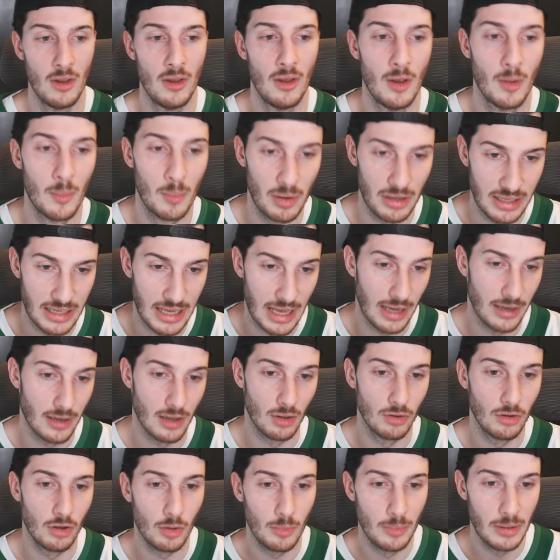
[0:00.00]
But again, a
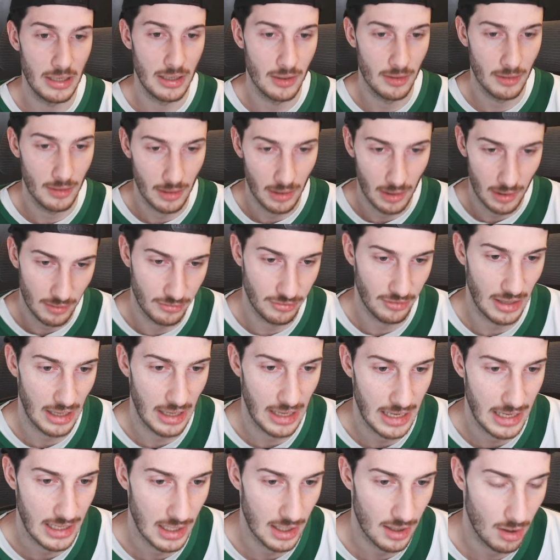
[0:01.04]
little bit of
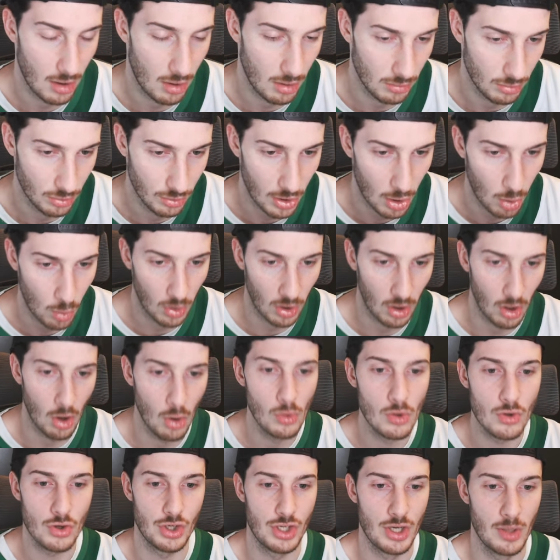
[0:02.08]
a lower
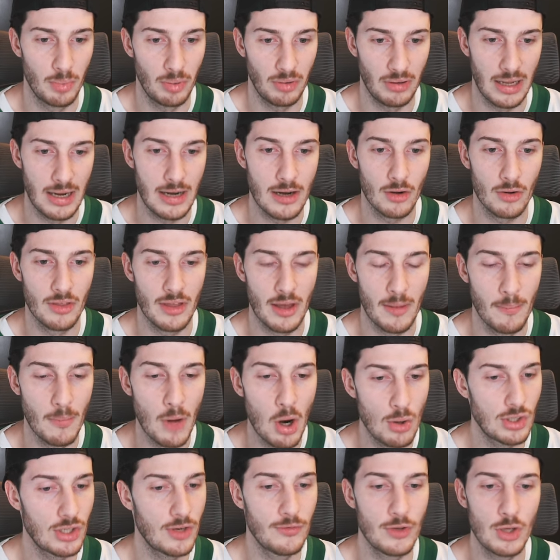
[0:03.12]
ownership player that
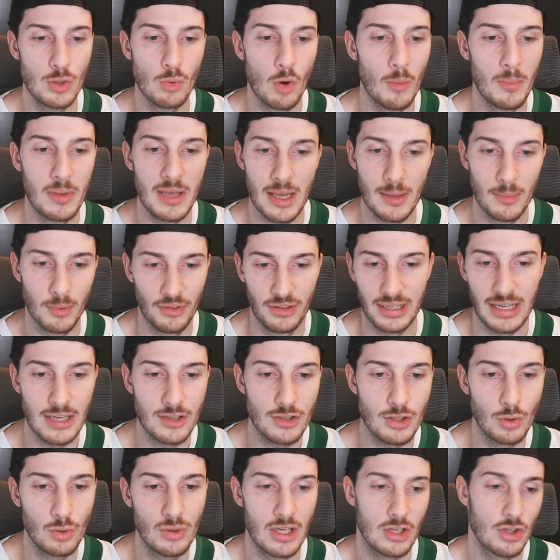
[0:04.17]
most of you will be able to get
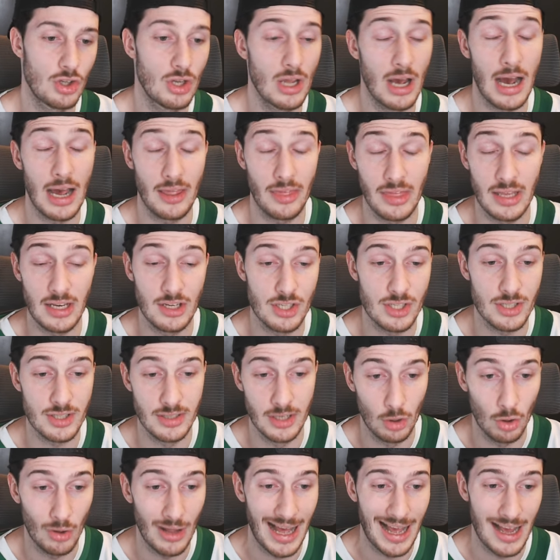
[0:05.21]
to that I think
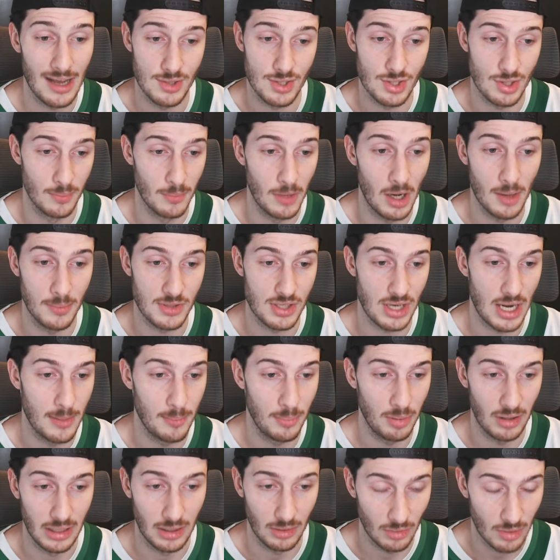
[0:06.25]
still has some upside
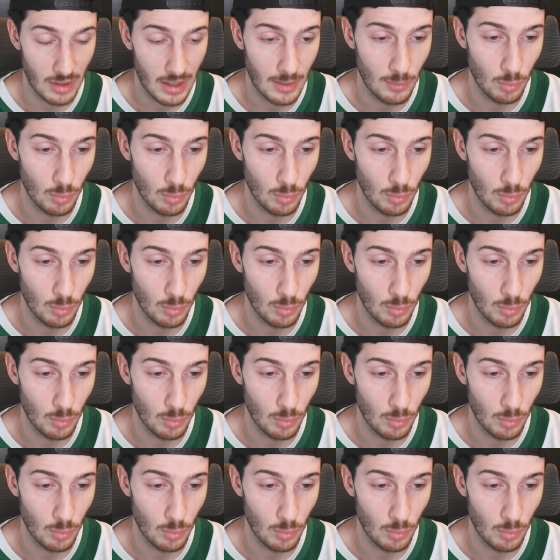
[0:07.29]
playing line